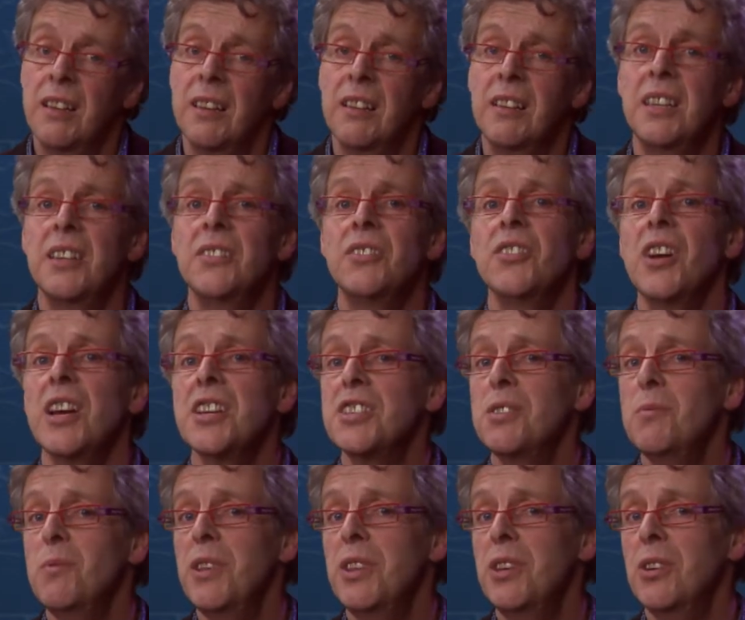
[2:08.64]
The
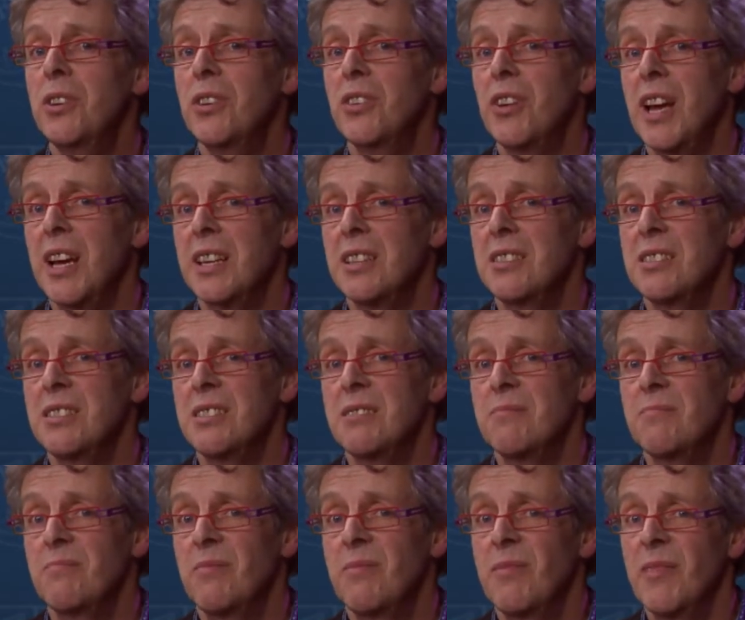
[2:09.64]
interaction with the other actors.
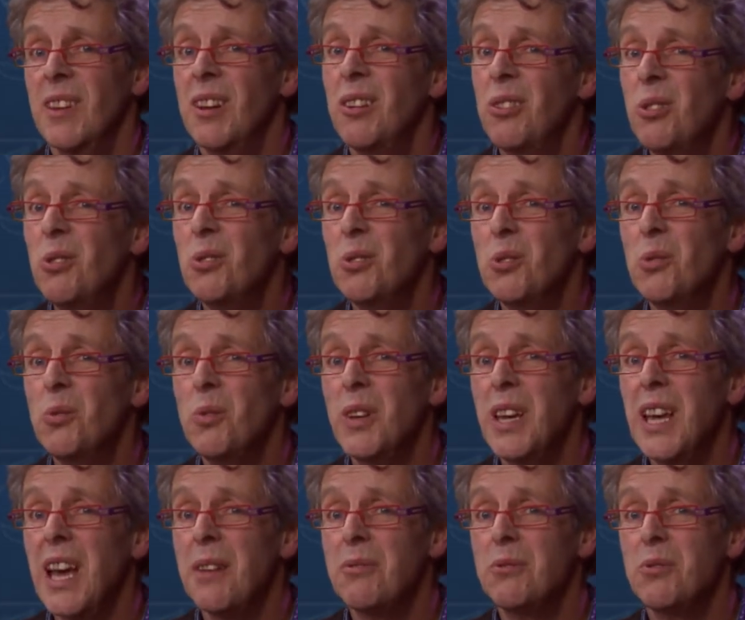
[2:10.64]
Who do we
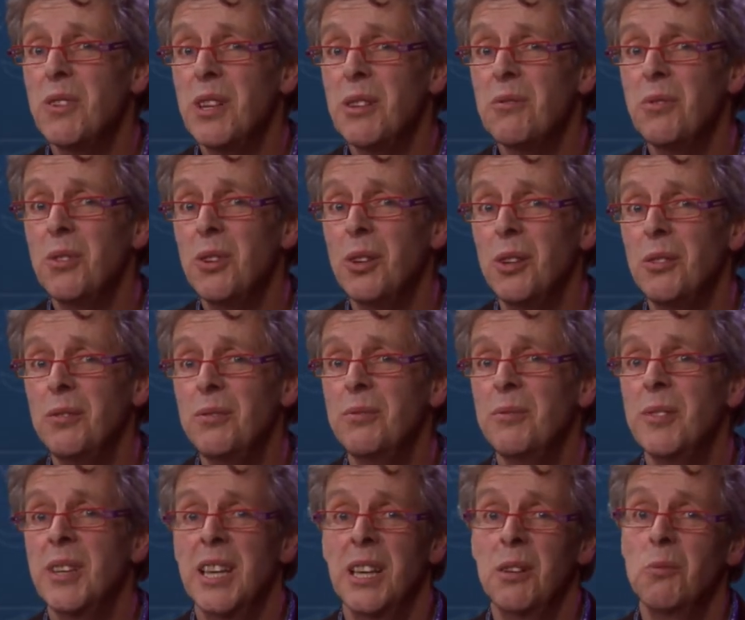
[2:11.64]
have to involve
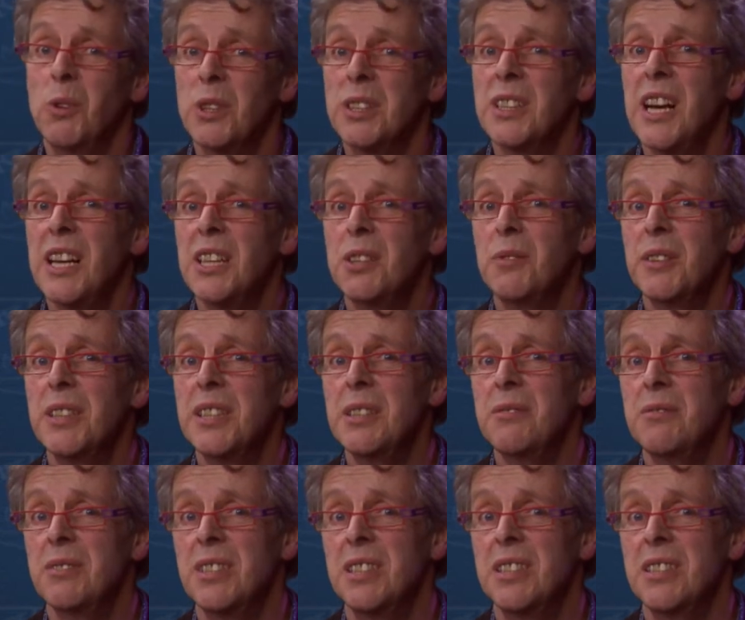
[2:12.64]
in what kind of
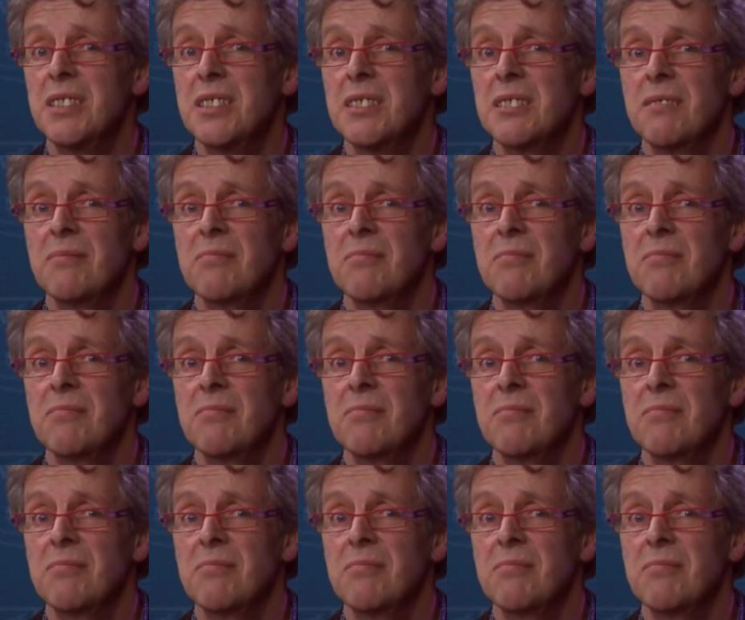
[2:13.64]
activities?